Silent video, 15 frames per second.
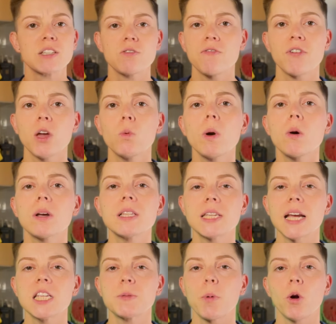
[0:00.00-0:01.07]
review will
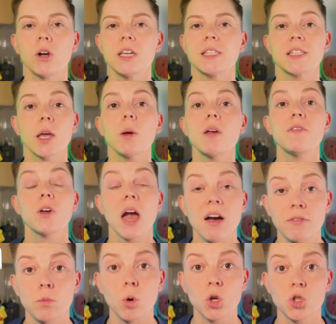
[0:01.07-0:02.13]
contain spoilers, so if you
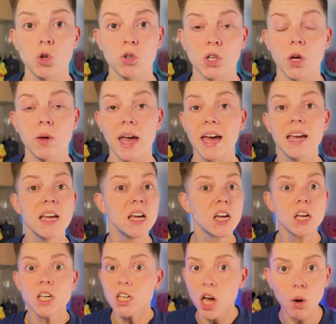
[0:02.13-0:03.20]
haven't watched Doctor Who yet,
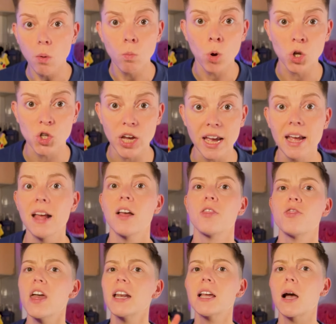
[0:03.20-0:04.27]
go and watch it,
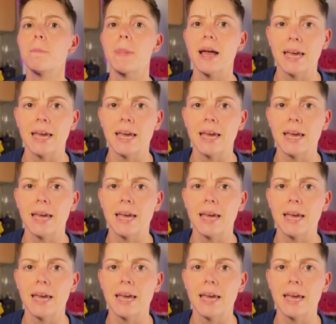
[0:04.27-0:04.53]
then come back